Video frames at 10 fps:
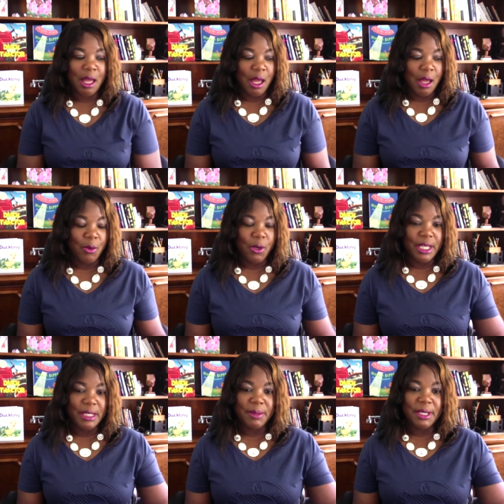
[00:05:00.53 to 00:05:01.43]
Well, in the
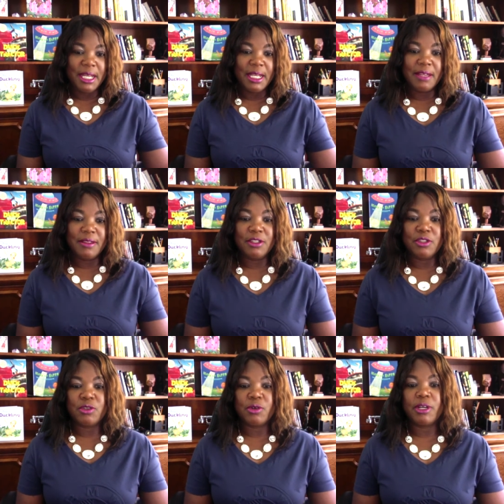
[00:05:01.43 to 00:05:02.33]
beginning of this
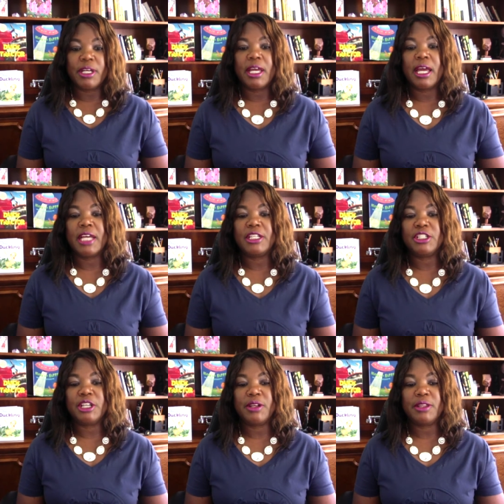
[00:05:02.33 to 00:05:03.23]
story, I
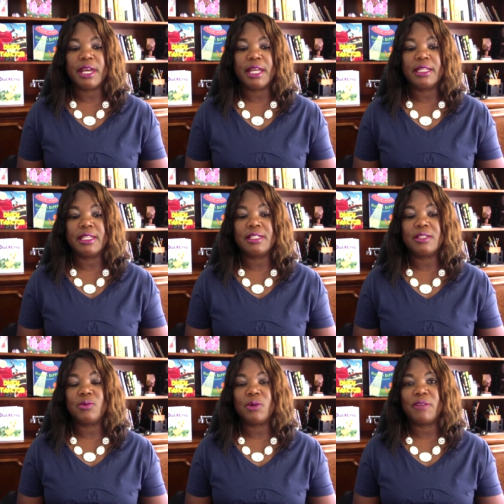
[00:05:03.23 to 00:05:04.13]
shared that this is one of